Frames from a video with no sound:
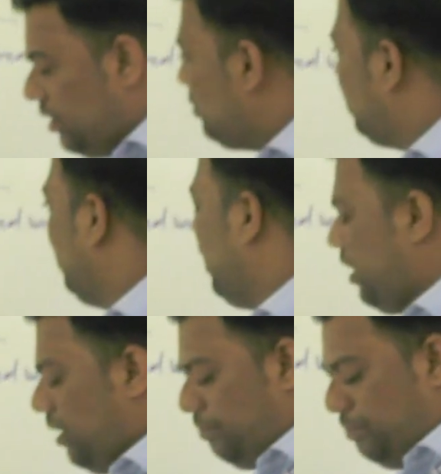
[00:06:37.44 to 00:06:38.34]
See
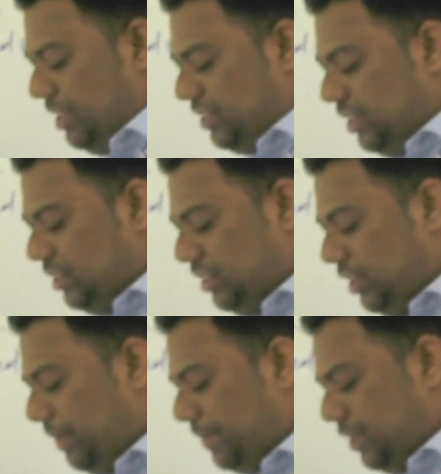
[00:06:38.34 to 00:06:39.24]
here,
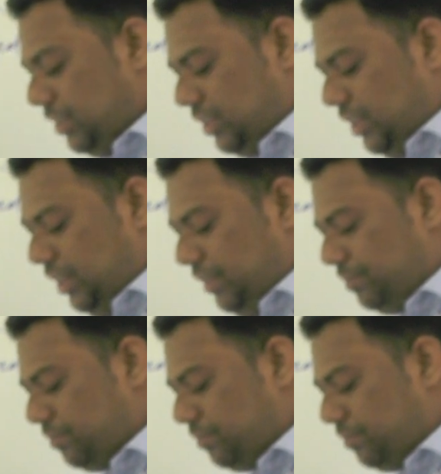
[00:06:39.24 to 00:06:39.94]
BCC, FCC.